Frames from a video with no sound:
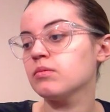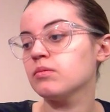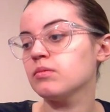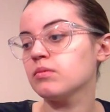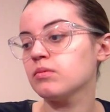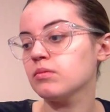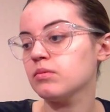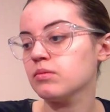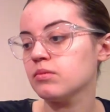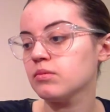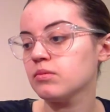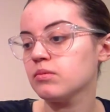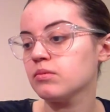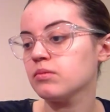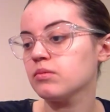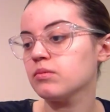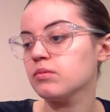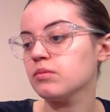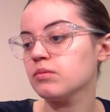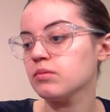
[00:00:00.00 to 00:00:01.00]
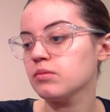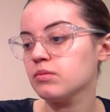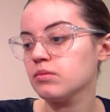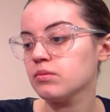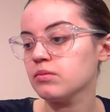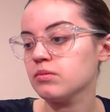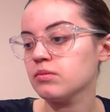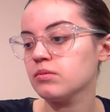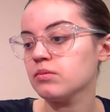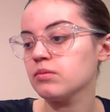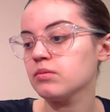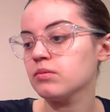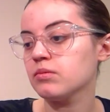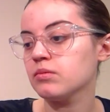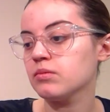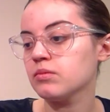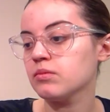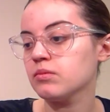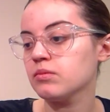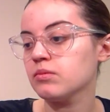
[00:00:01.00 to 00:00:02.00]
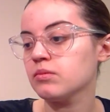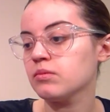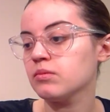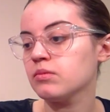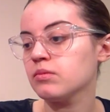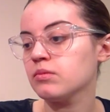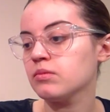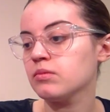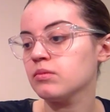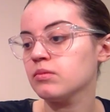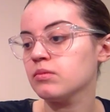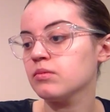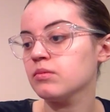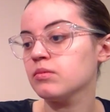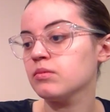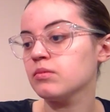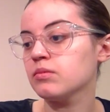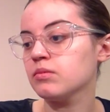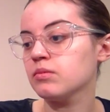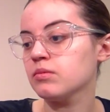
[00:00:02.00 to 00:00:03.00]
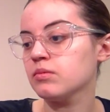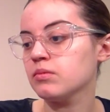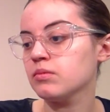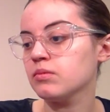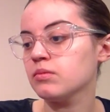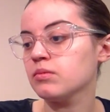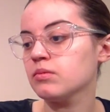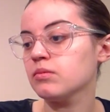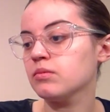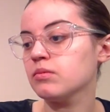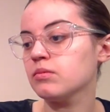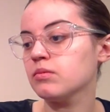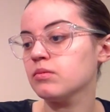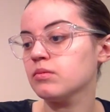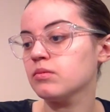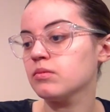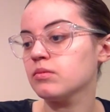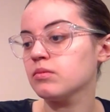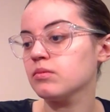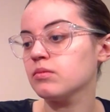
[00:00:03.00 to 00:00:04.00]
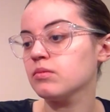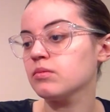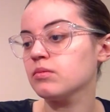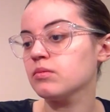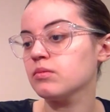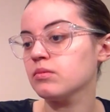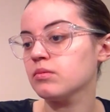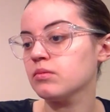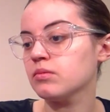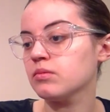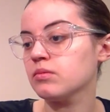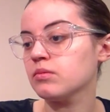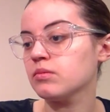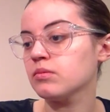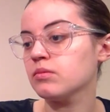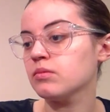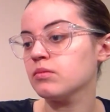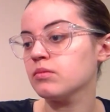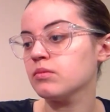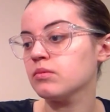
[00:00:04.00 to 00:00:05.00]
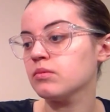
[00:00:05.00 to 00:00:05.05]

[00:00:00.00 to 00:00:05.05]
No words are spoken by the person on screen.